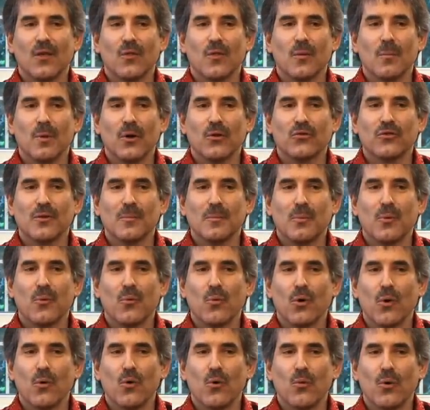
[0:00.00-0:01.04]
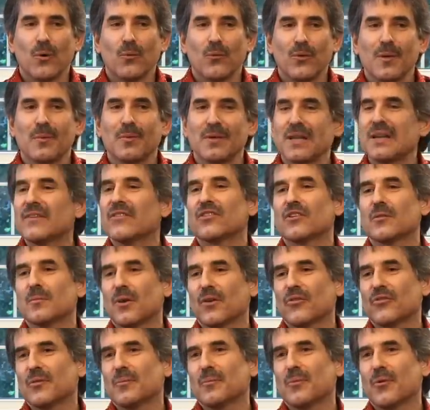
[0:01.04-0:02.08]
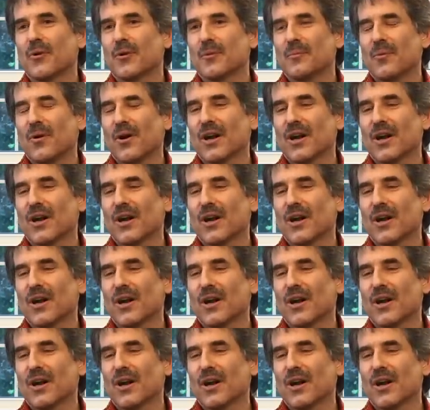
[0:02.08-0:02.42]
what we believe is the most important